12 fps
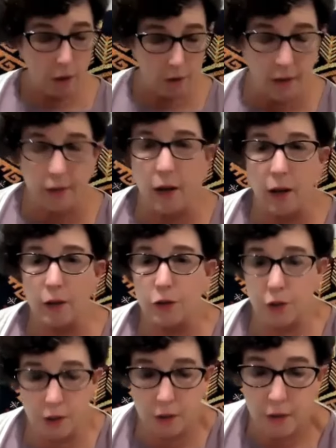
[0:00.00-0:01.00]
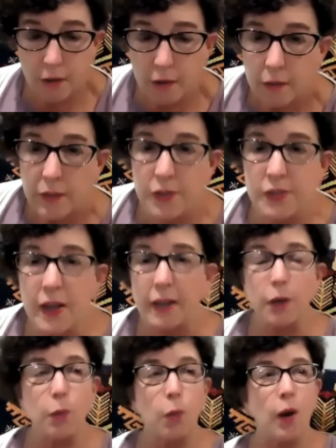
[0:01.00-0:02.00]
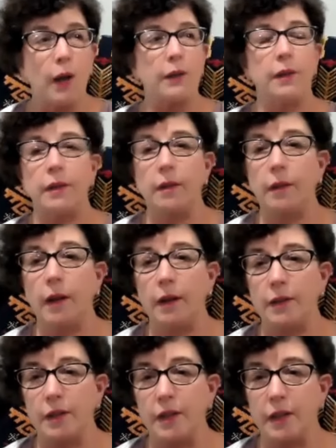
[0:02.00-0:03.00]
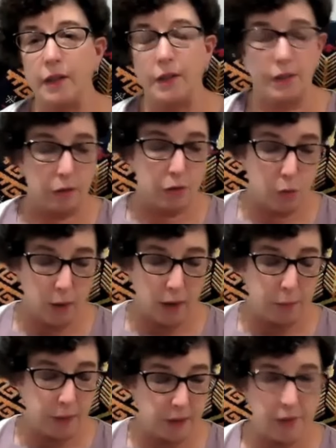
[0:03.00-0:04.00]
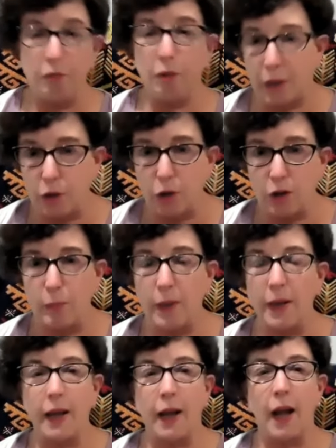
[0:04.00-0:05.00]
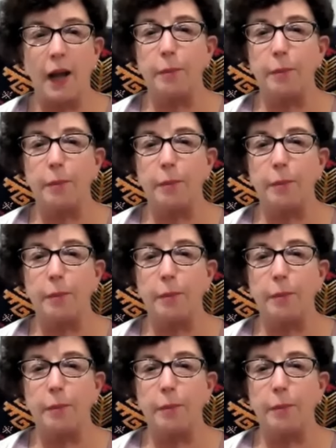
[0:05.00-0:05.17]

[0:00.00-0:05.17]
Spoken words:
technology. The second one, as I said, it sounds quaint because everybody talks about AI,